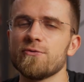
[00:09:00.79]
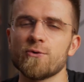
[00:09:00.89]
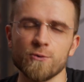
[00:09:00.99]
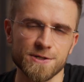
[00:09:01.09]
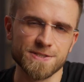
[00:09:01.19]
of
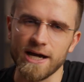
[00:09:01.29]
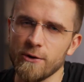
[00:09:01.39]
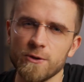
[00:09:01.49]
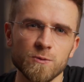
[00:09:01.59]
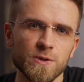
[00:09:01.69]
course,
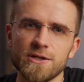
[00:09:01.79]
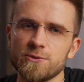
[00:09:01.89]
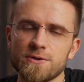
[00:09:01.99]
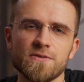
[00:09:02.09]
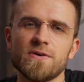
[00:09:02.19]
how can we
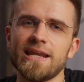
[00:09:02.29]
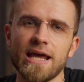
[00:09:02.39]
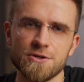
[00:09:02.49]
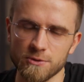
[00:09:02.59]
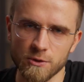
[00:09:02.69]
ignore the
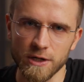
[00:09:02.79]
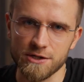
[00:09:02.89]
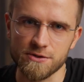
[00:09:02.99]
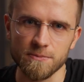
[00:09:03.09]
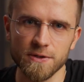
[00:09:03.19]
financial question?